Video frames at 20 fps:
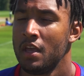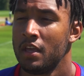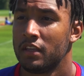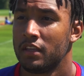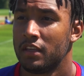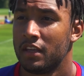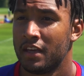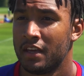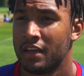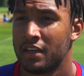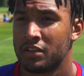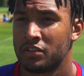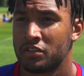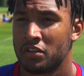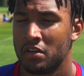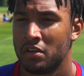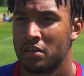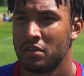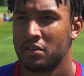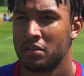Yeah,
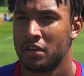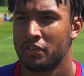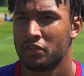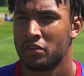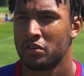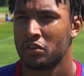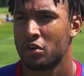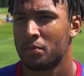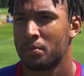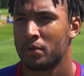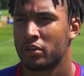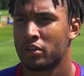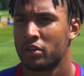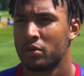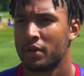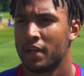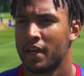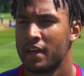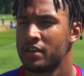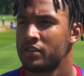so I've done a couple of
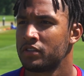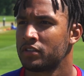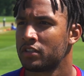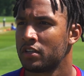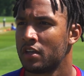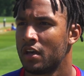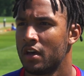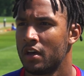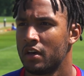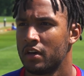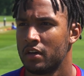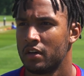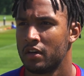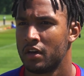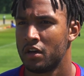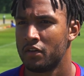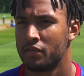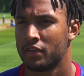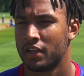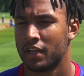Q&As
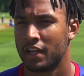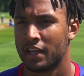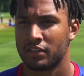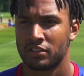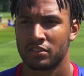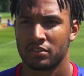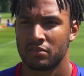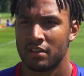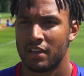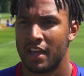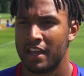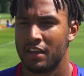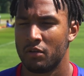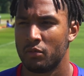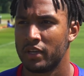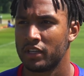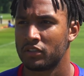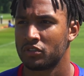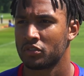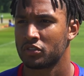over the last 8
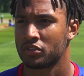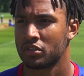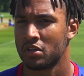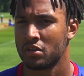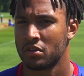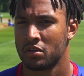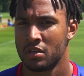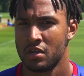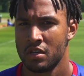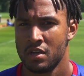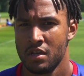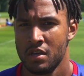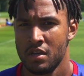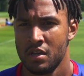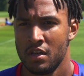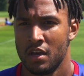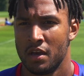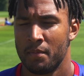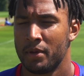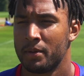weeks or so,
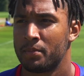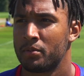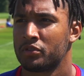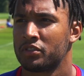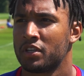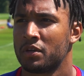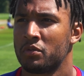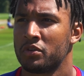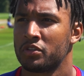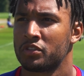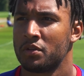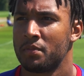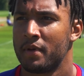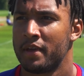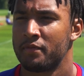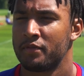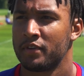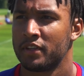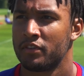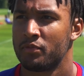and people say, what's the
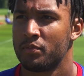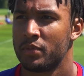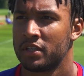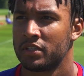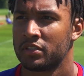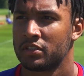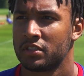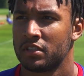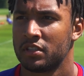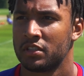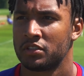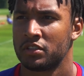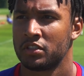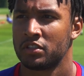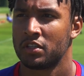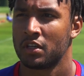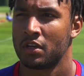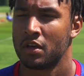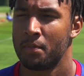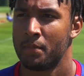main thing you've missed? It's
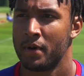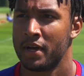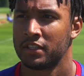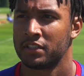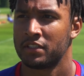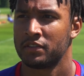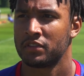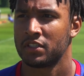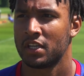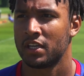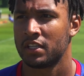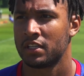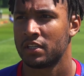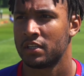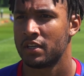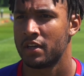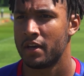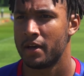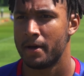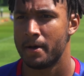just the competitive side.
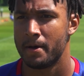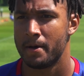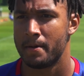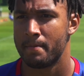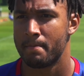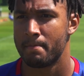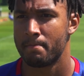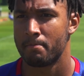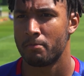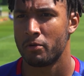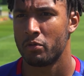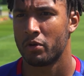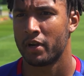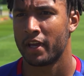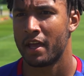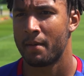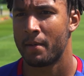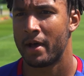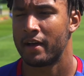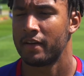We want to
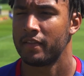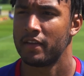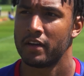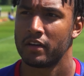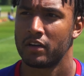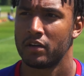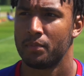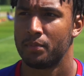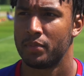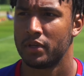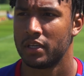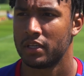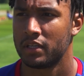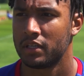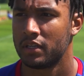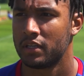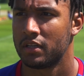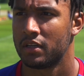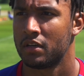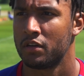get out there, compete,
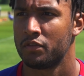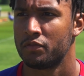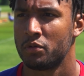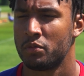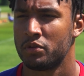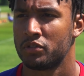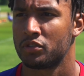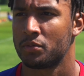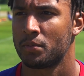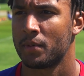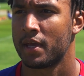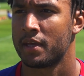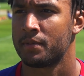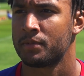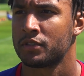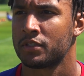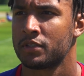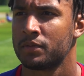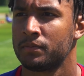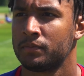and hopefully win some
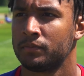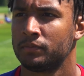games.